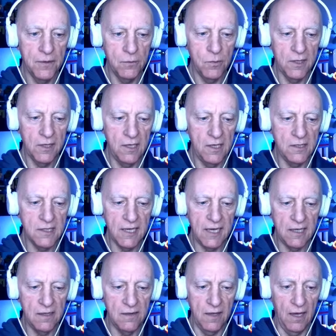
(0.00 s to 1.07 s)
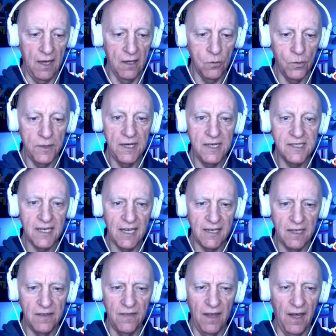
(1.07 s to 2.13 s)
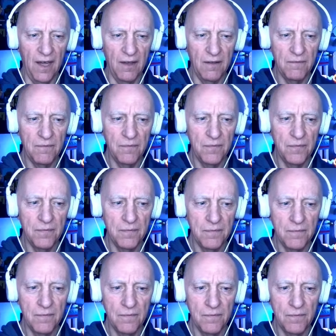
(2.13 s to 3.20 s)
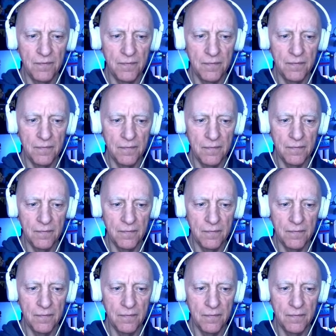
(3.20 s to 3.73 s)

We're going to need to get in there. We need to get in there